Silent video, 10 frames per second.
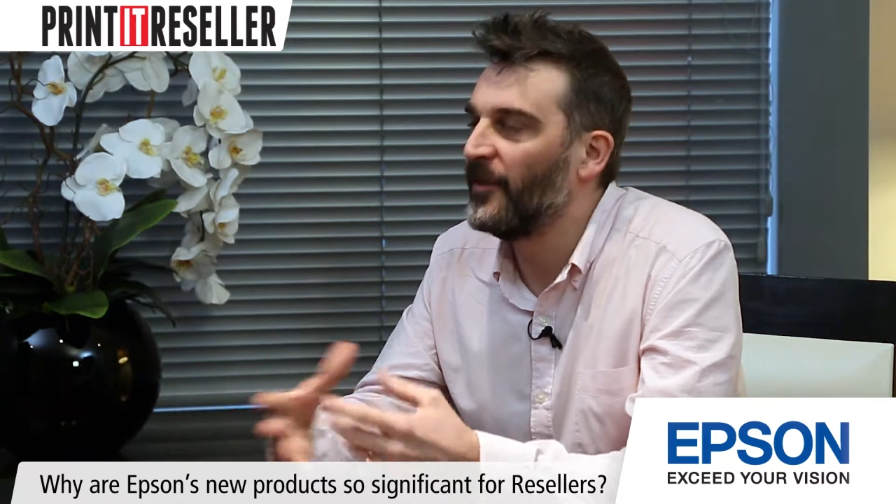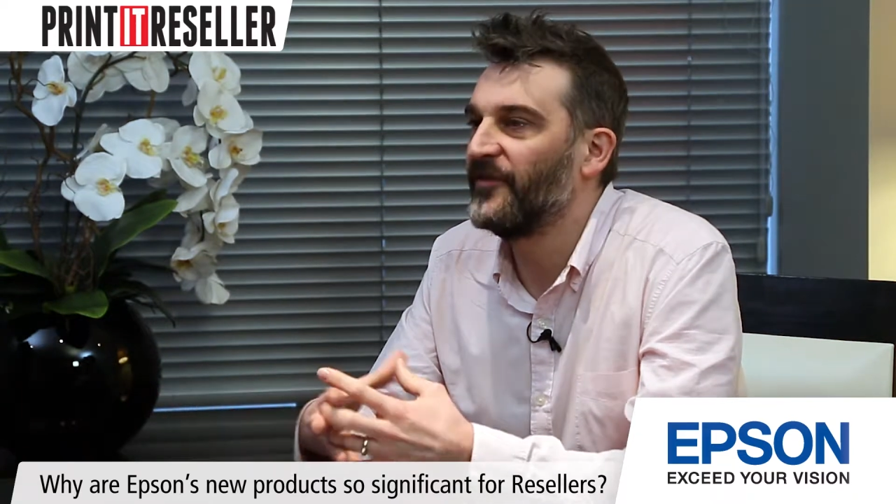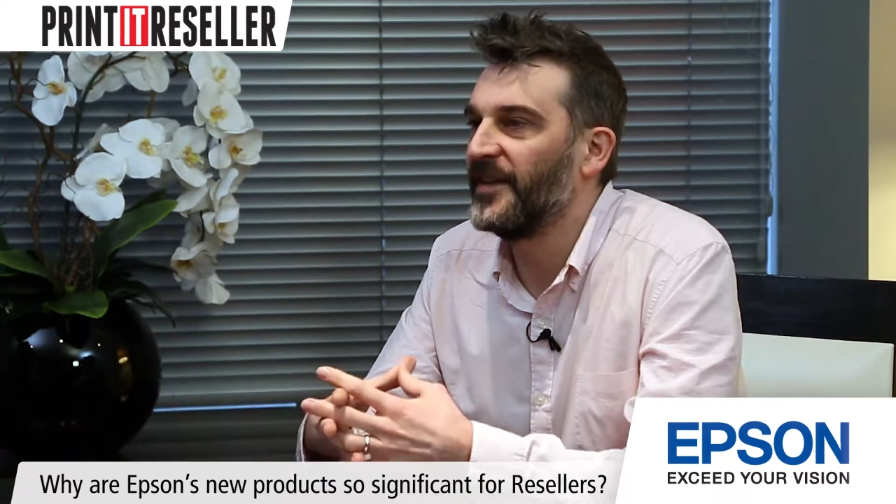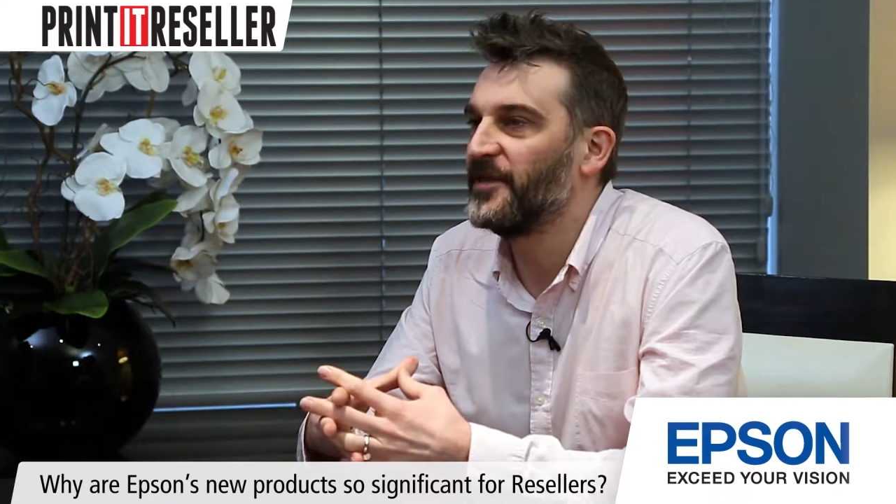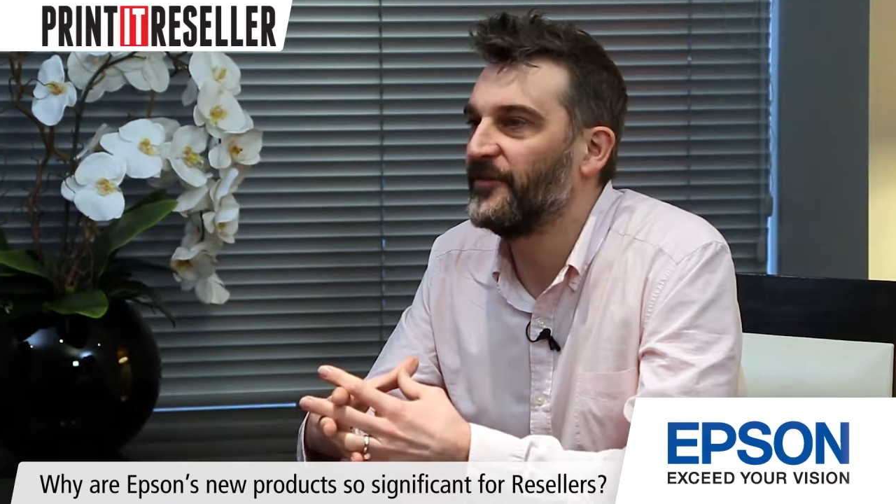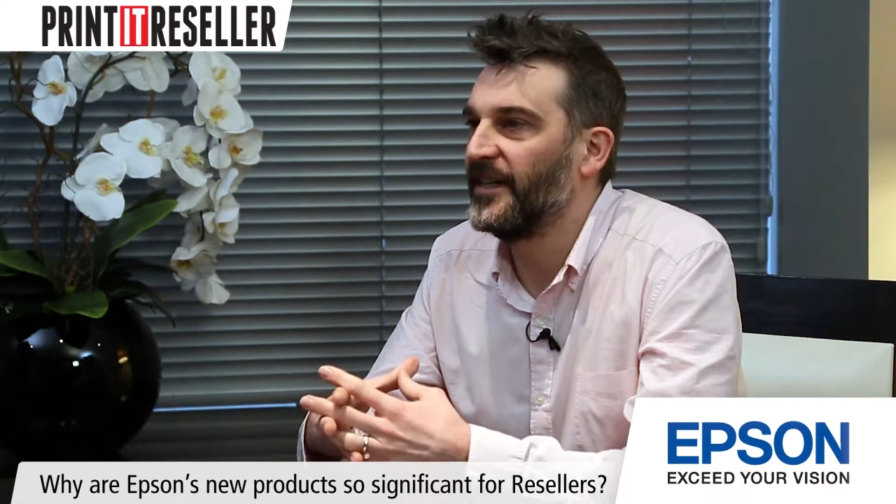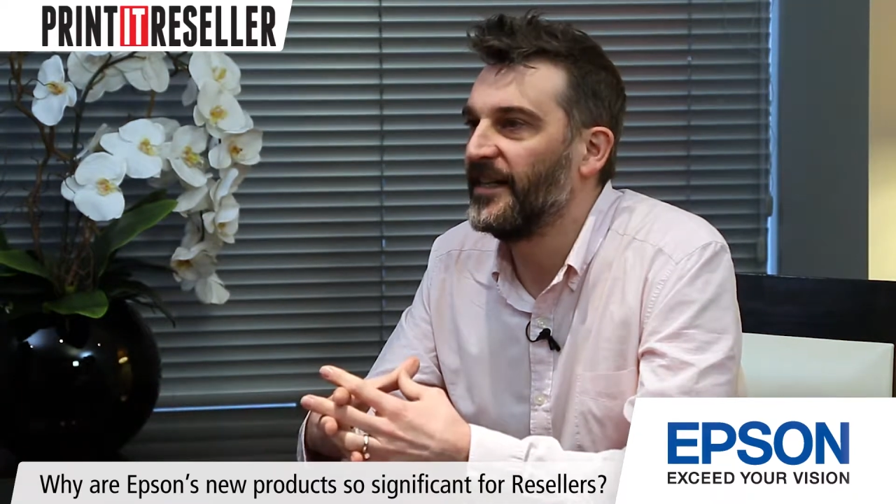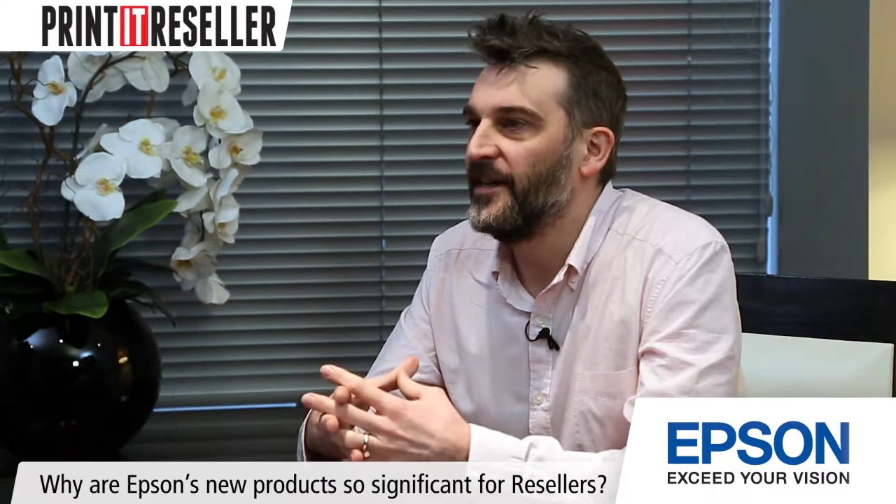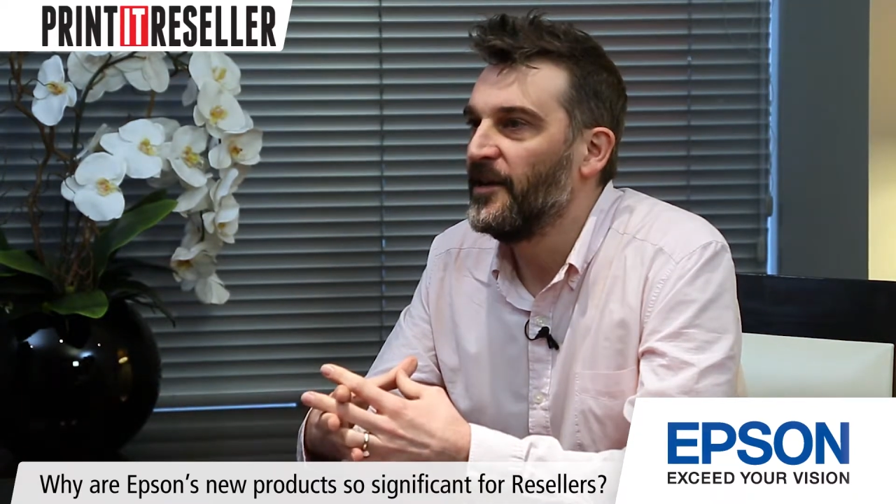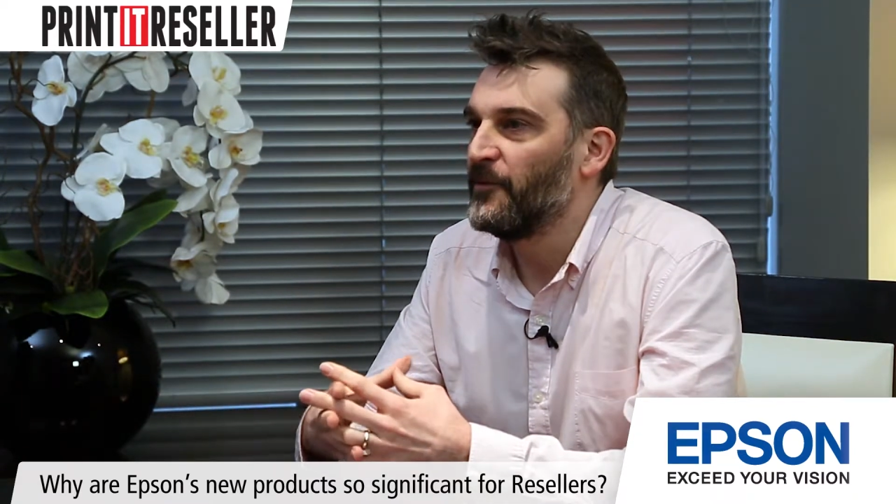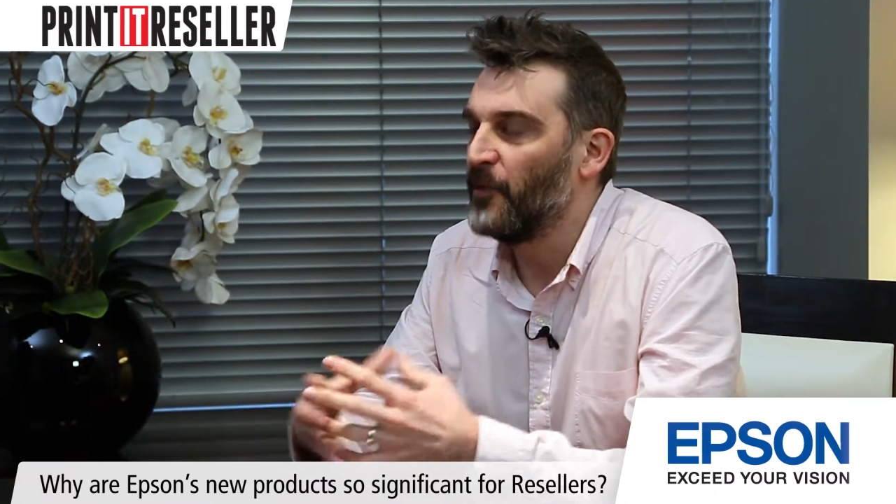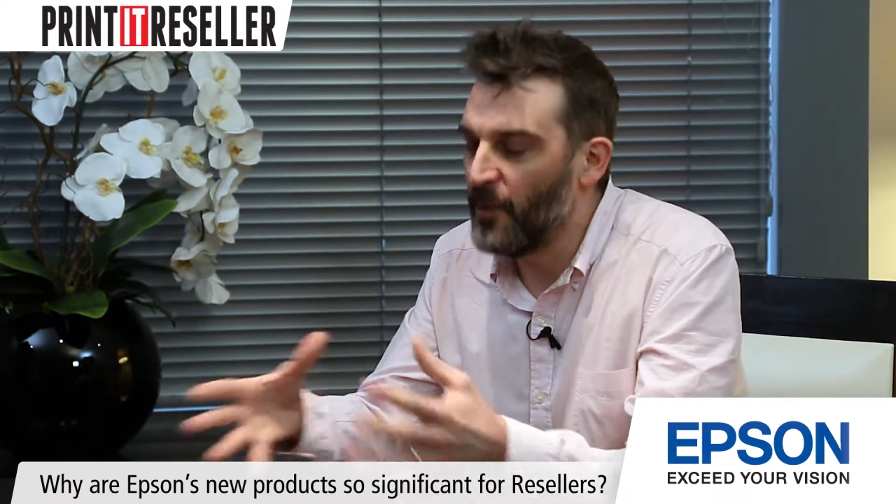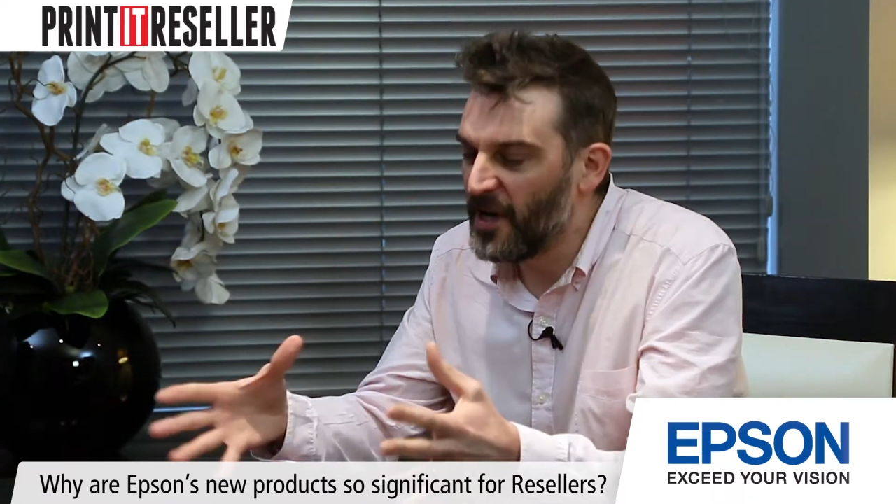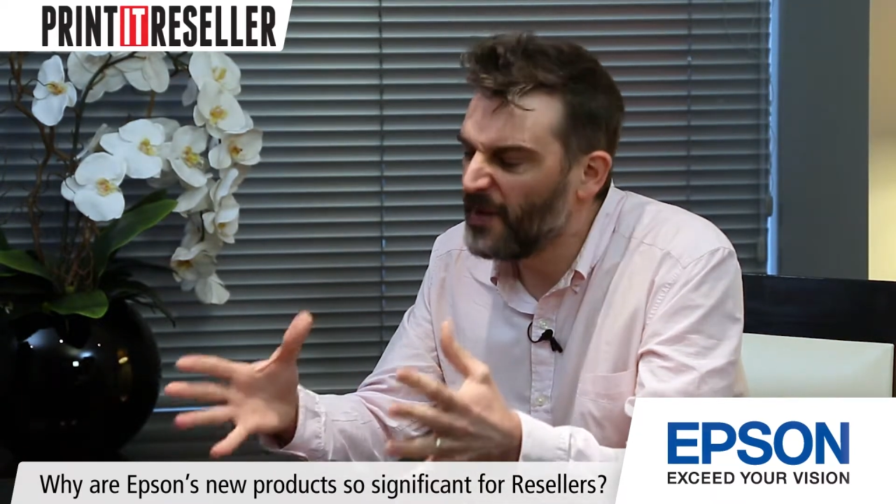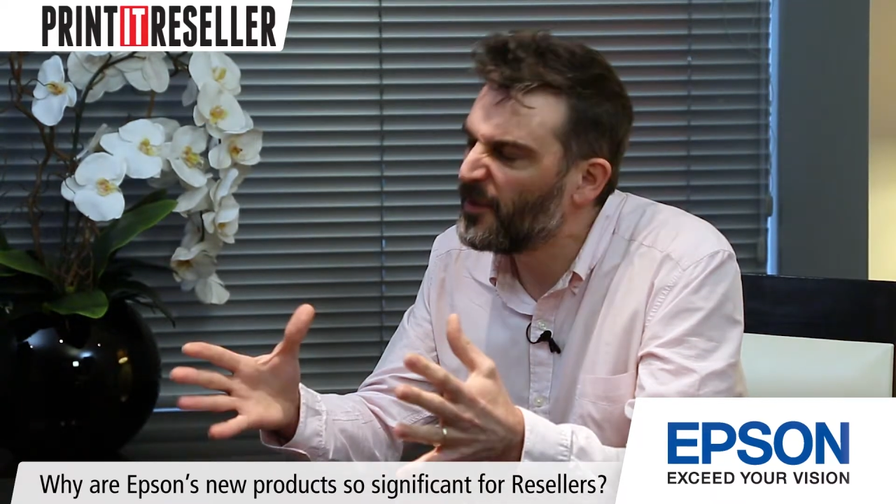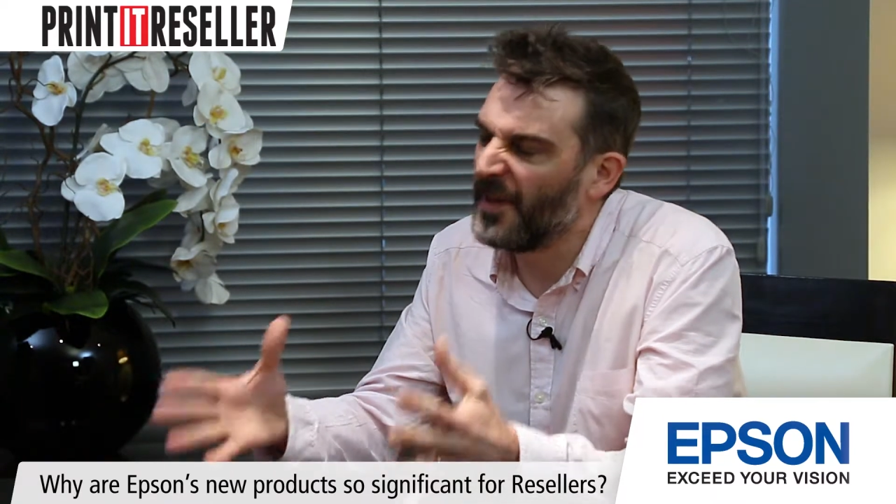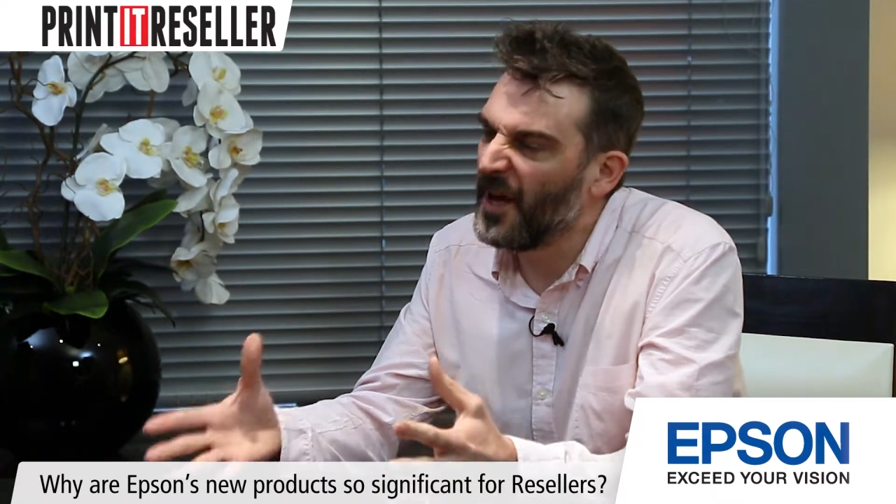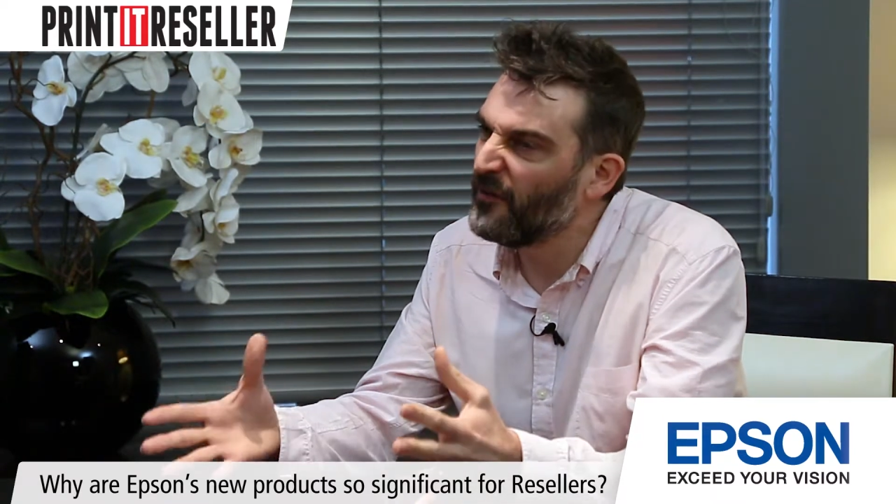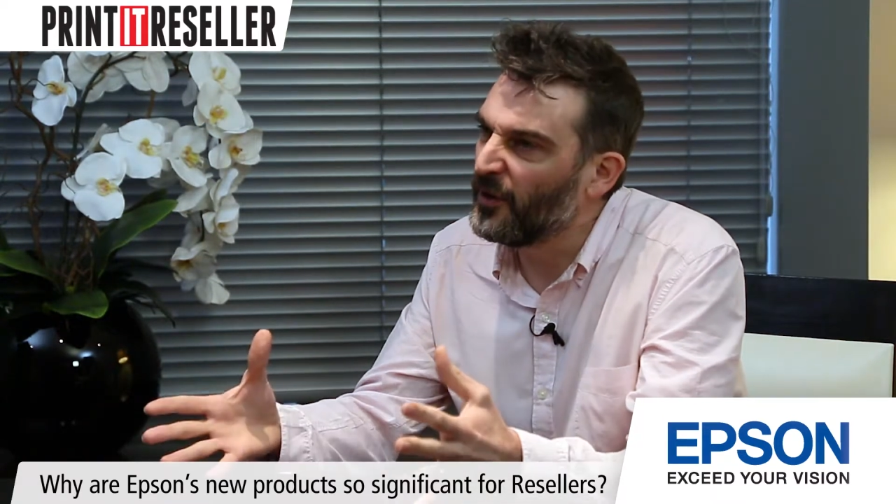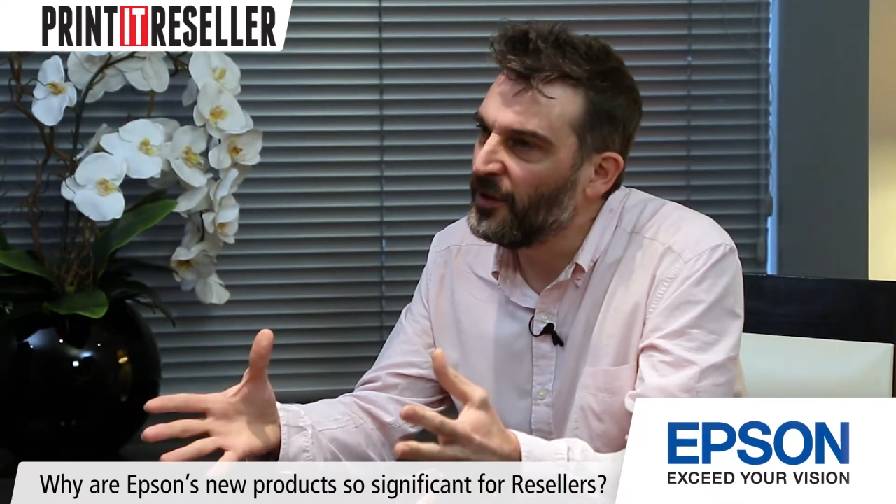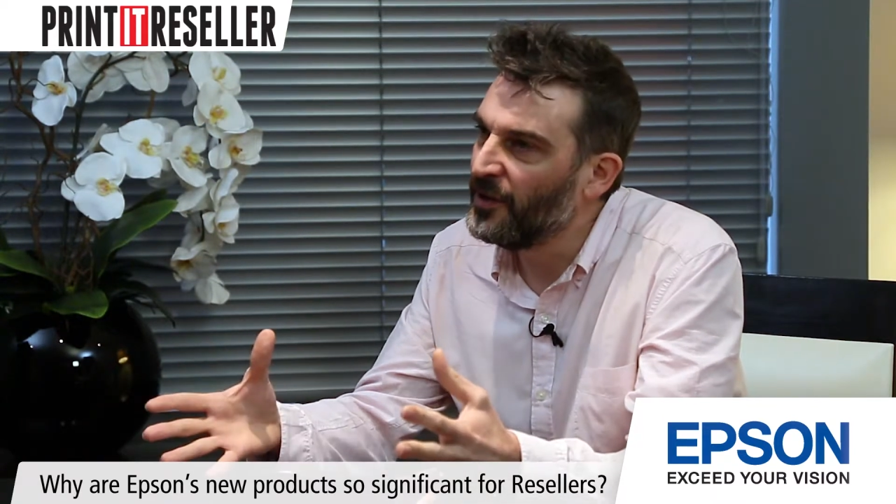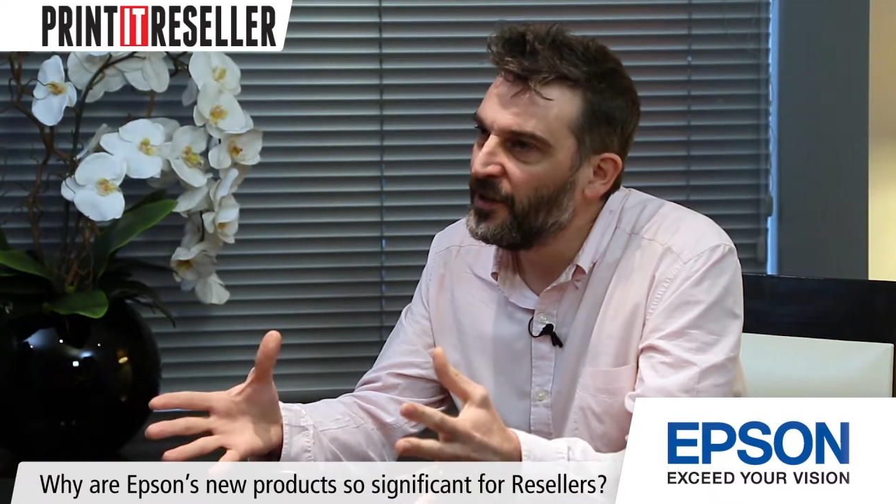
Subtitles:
Effectively, we're working with an oven.